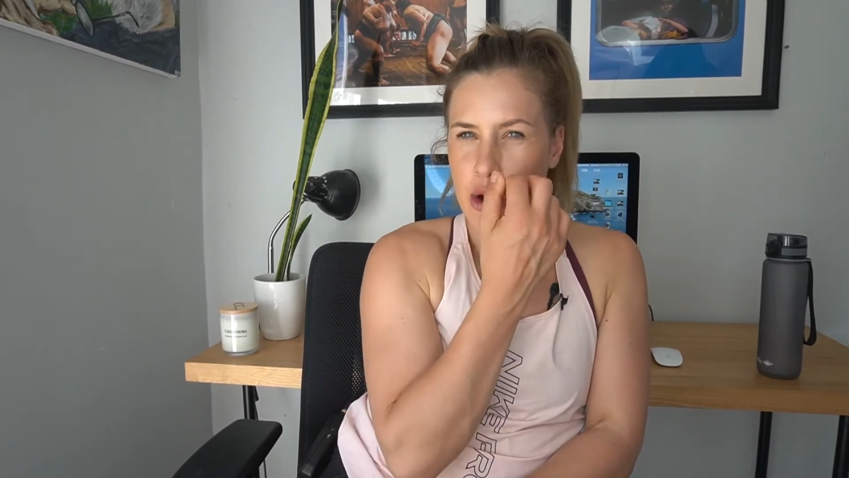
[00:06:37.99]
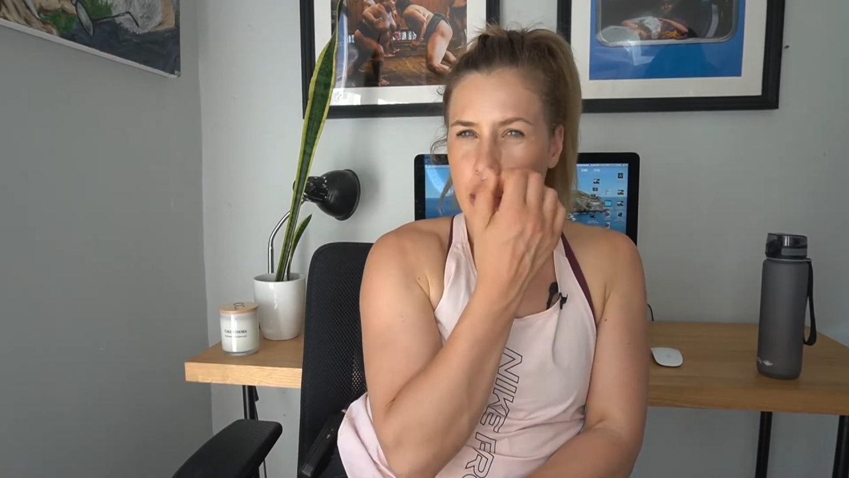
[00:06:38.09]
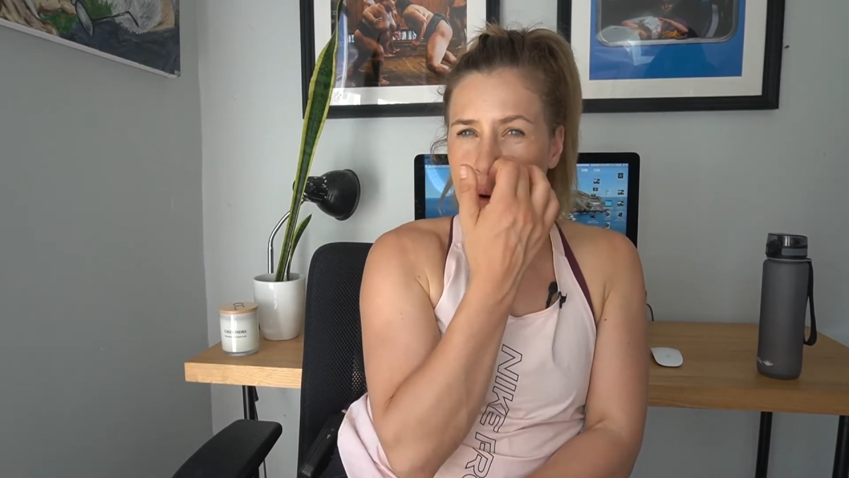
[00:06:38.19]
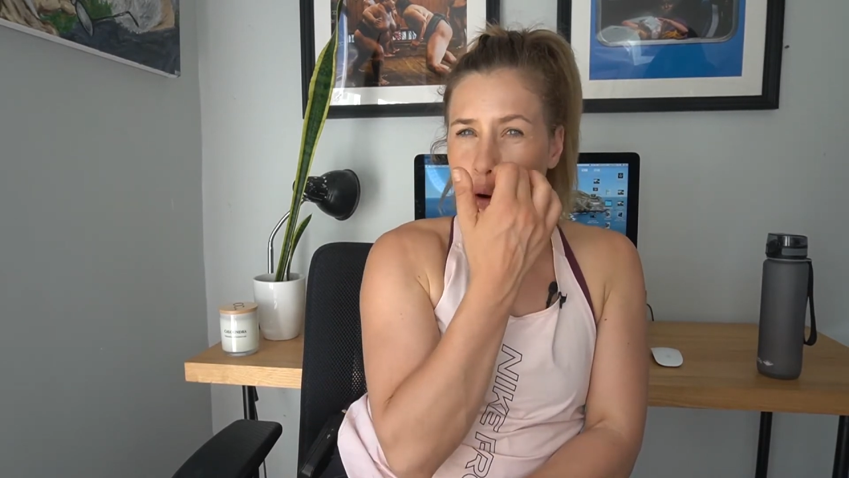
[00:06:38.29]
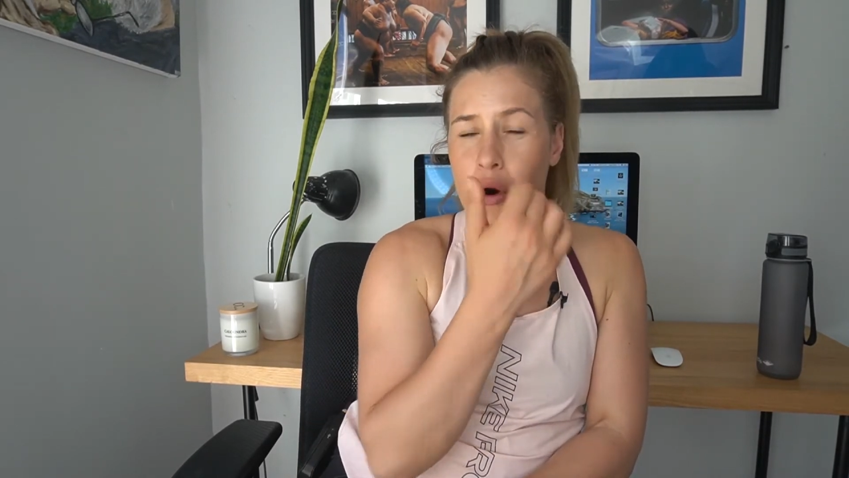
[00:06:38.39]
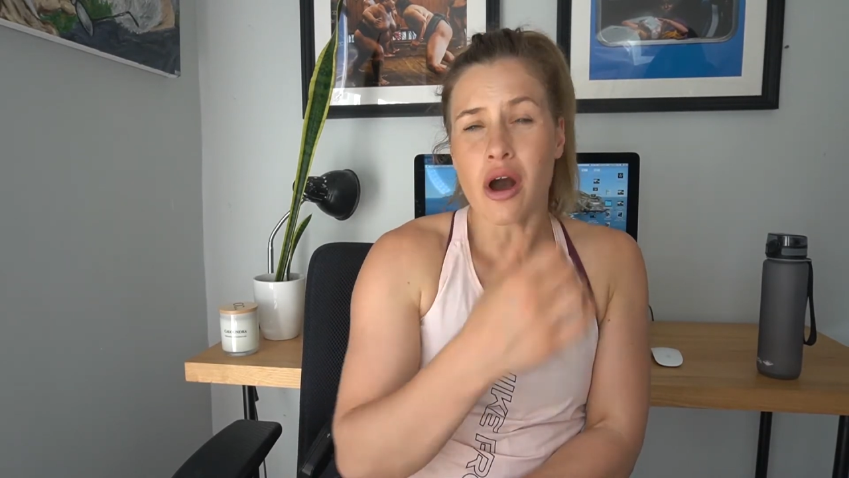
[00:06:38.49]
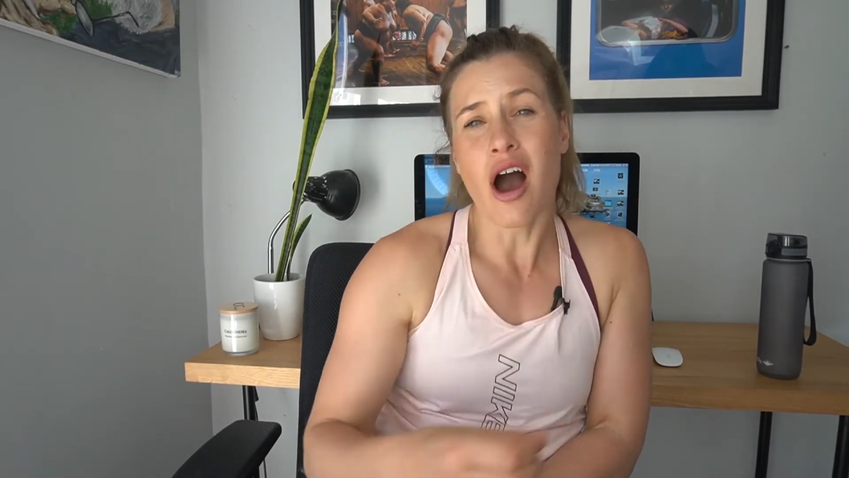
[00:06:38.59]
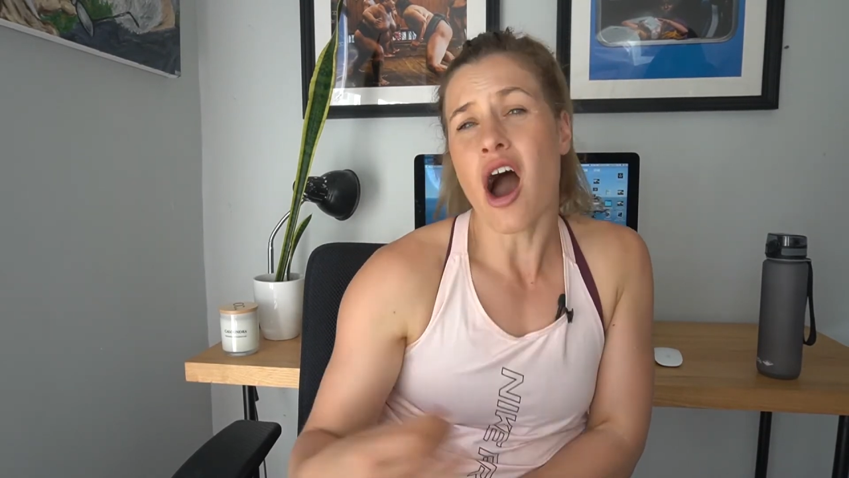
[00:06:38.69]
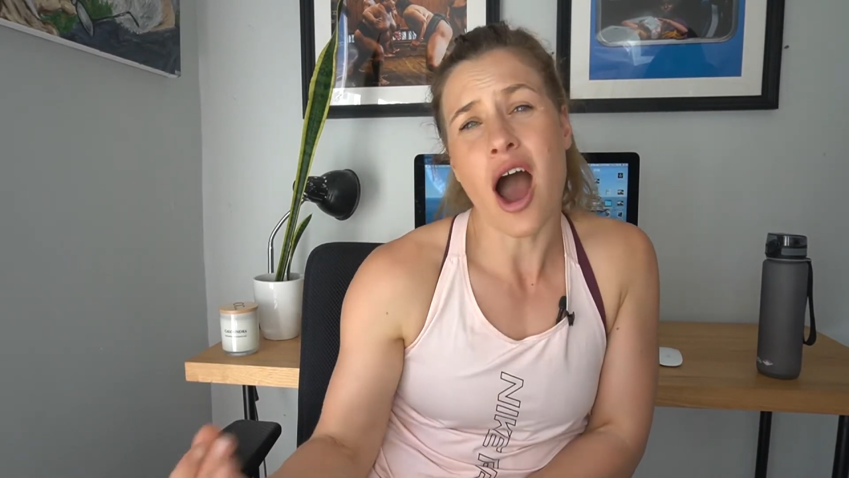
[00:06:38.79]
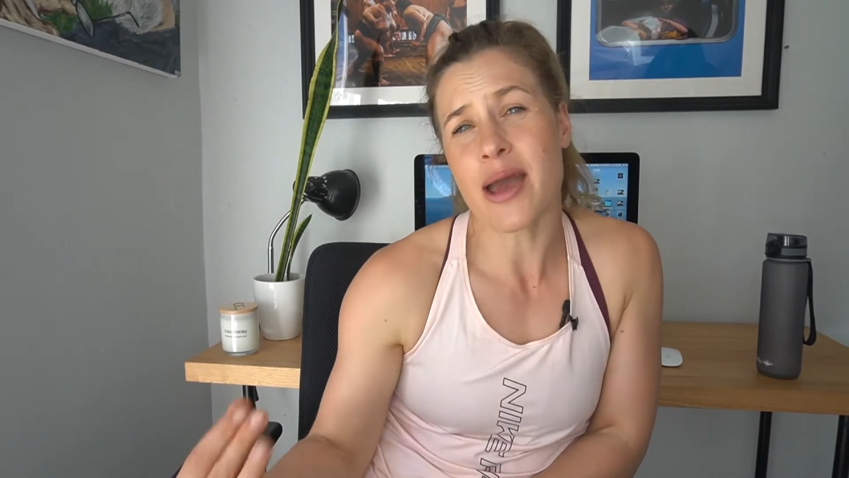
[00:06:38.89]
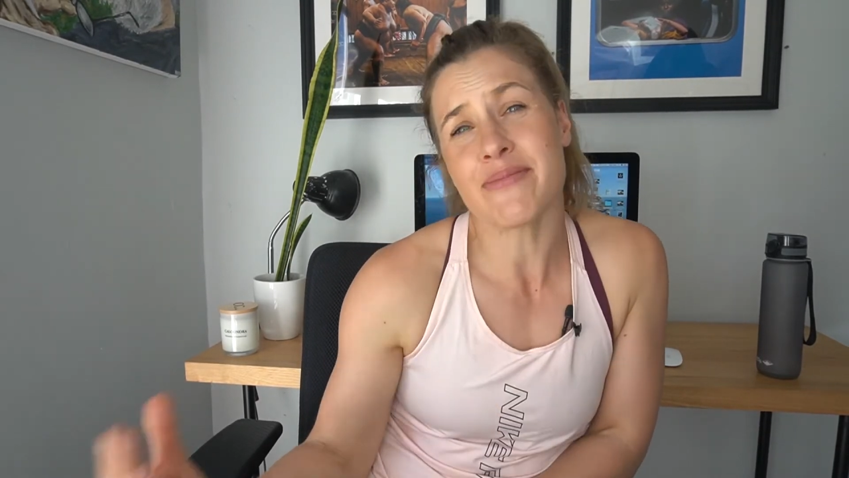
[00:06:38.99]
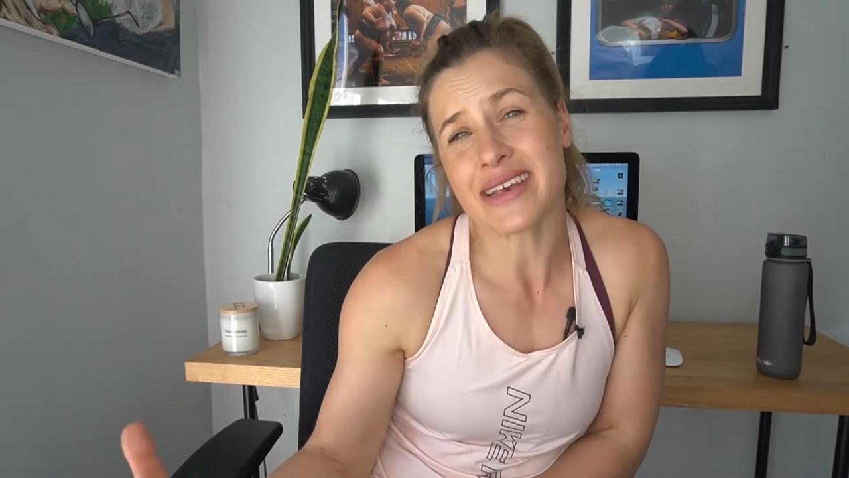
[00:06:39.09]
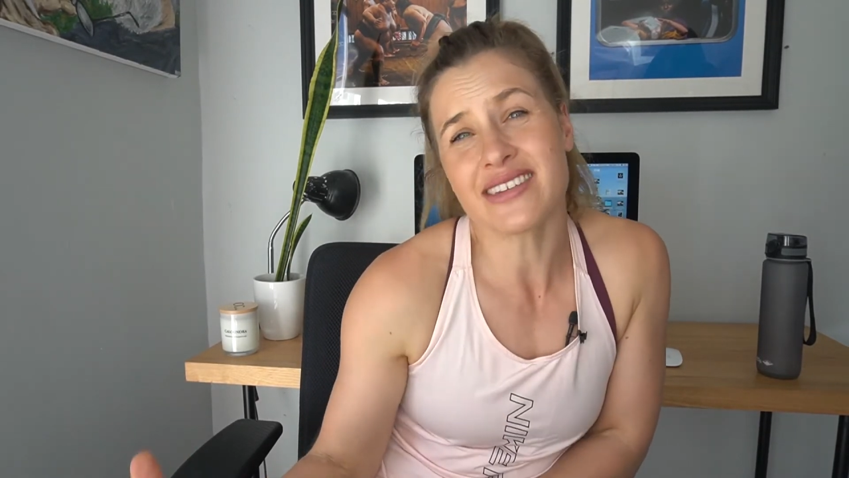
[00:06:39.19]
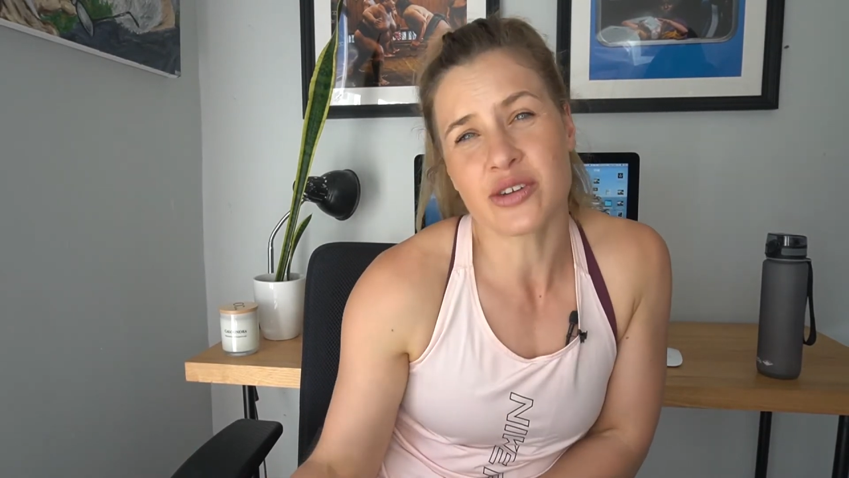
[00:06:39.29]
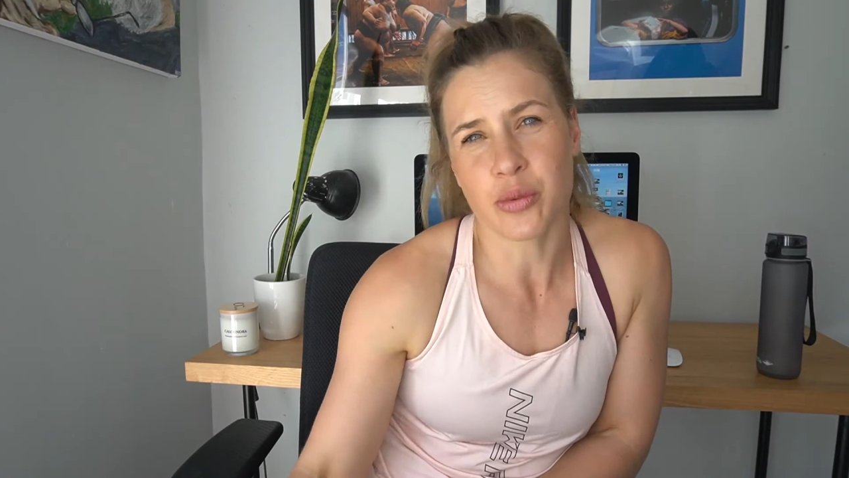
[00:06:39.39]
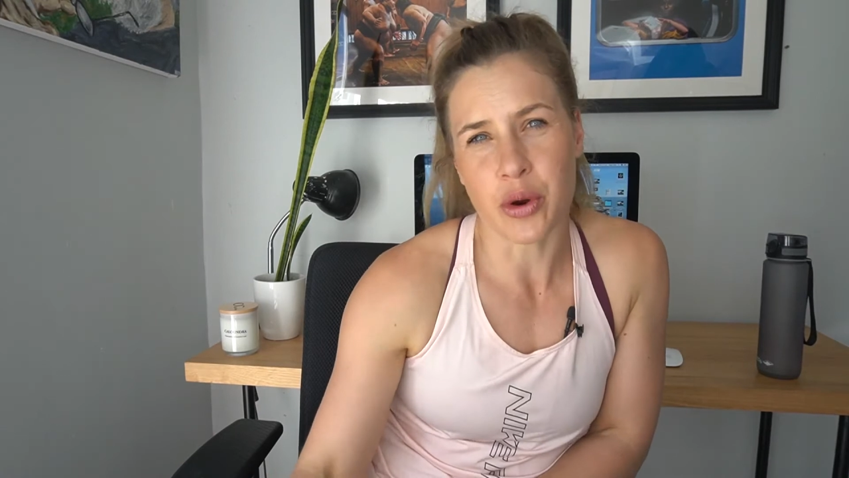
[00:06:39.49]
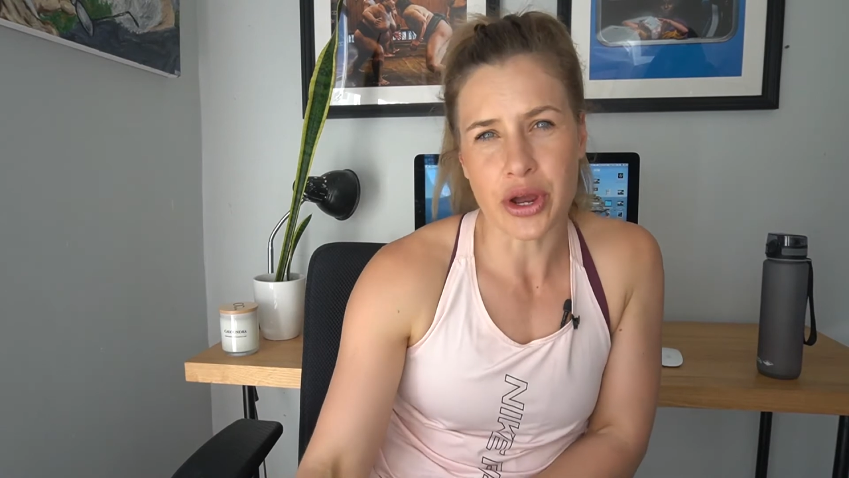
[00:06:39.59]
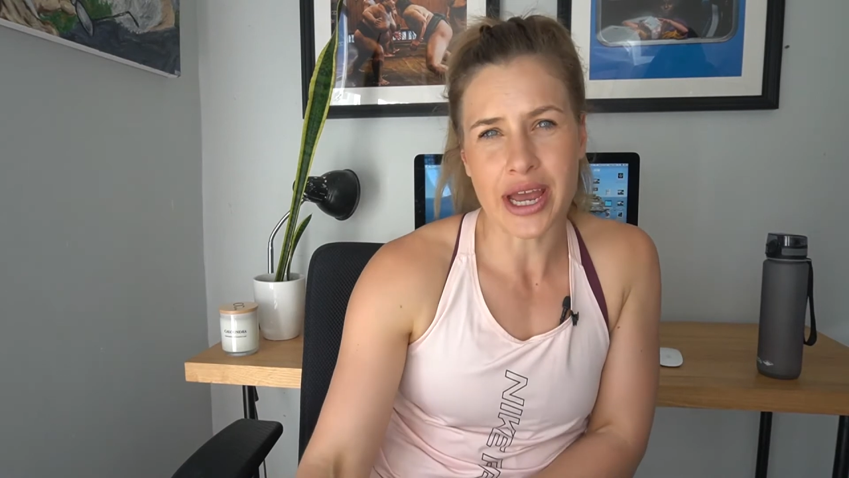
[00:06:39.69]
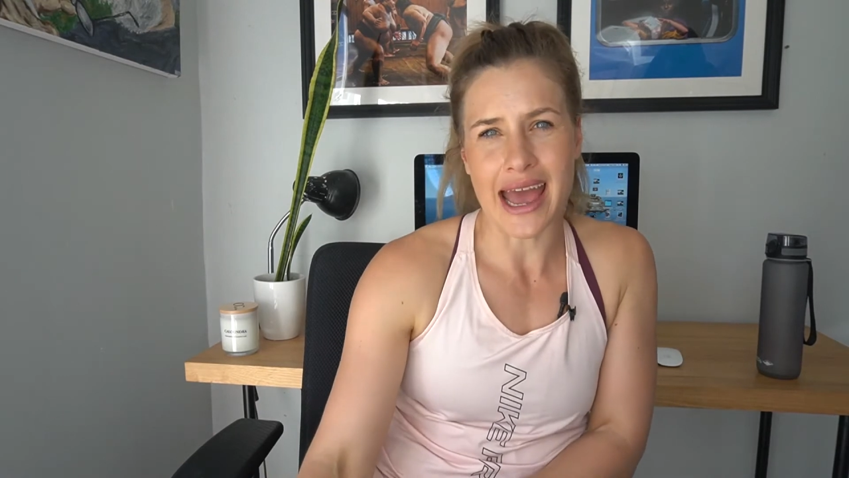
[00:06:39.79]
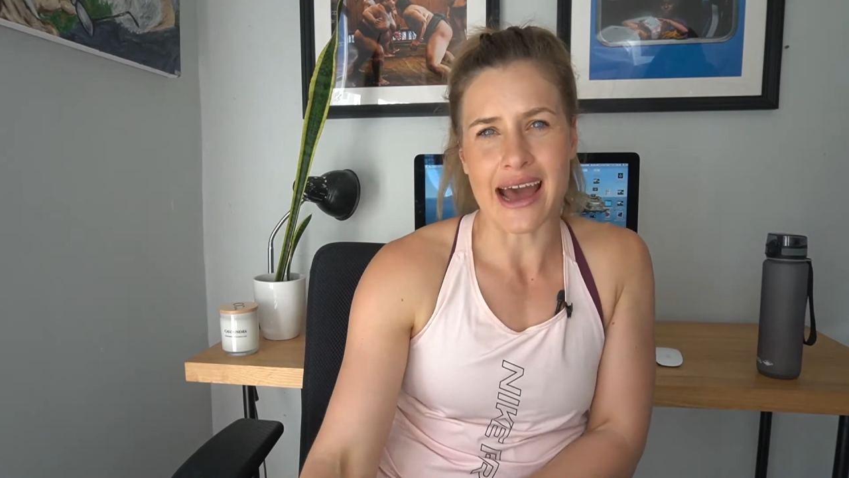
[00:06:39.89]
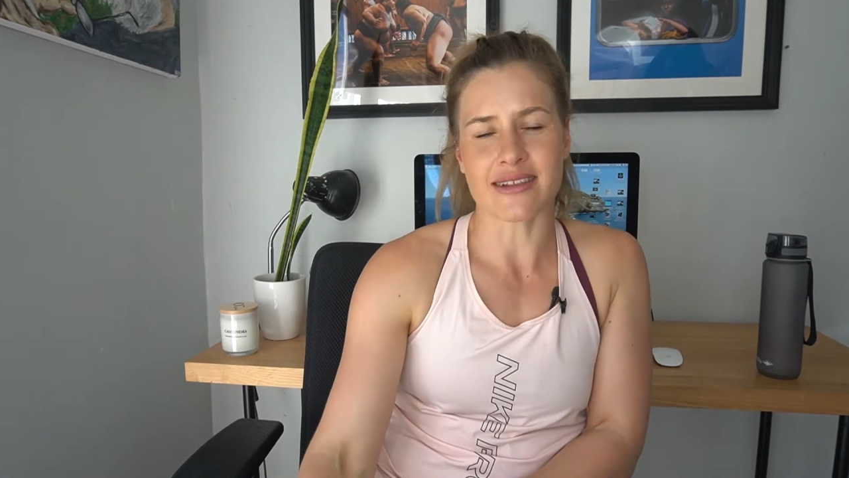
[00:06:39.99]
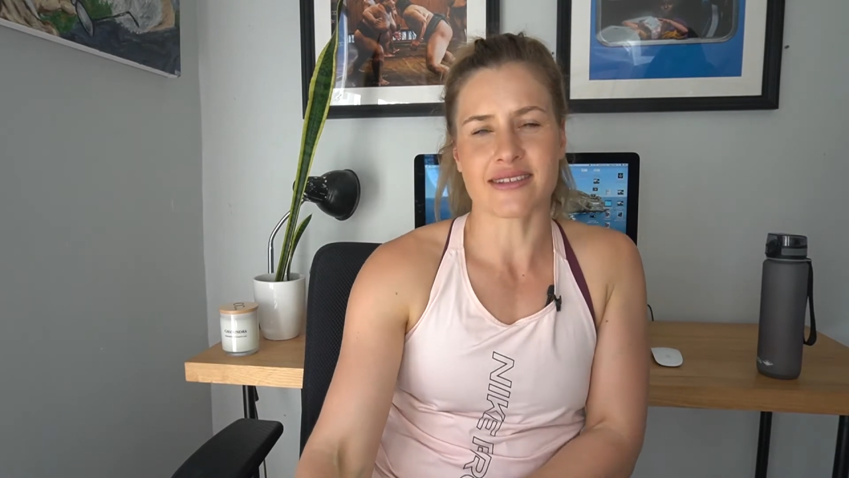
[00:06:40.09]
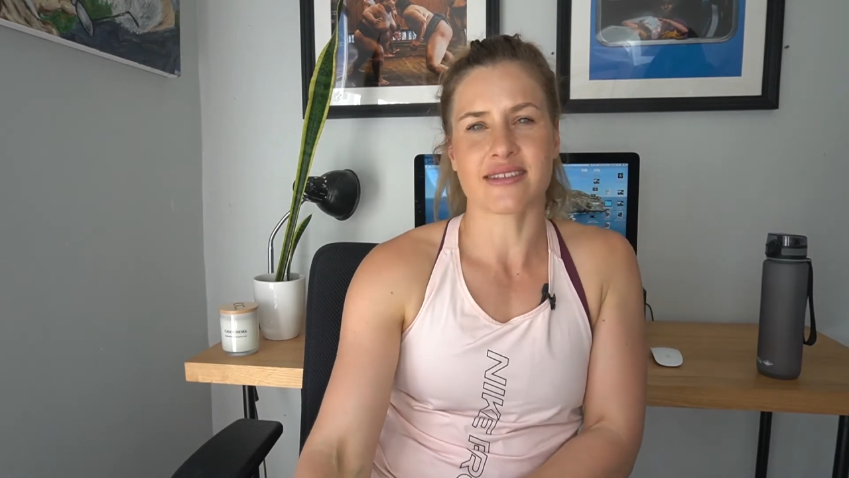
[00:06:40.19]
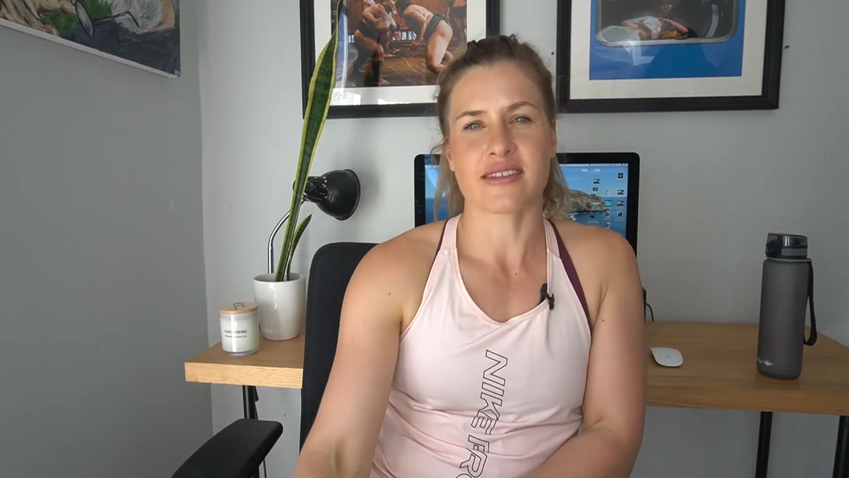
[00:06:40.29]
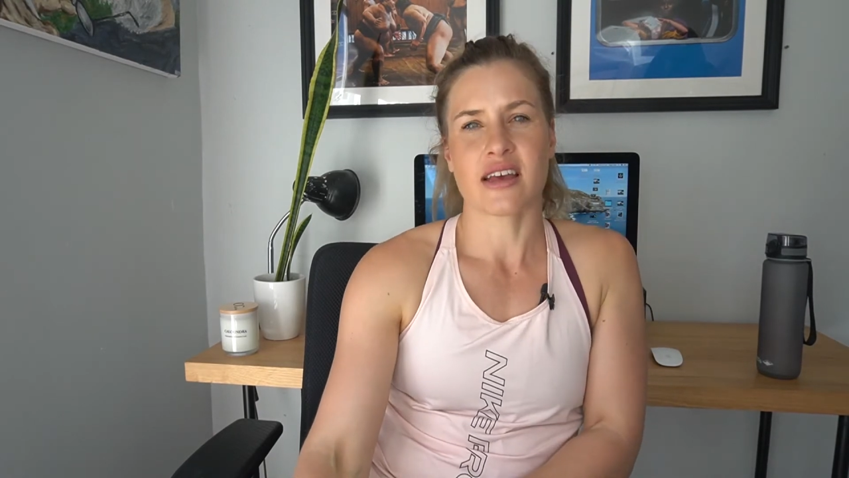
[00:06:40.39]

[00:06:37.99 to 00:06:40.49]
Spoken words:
or I missed workouts.